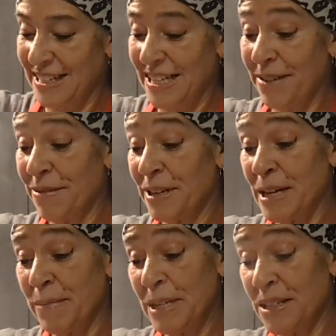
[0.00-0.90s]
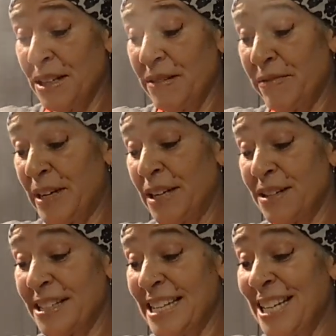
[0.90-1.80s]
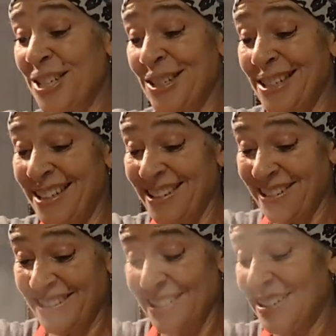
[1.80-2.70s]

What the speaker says: I think we're coming to the final stages here.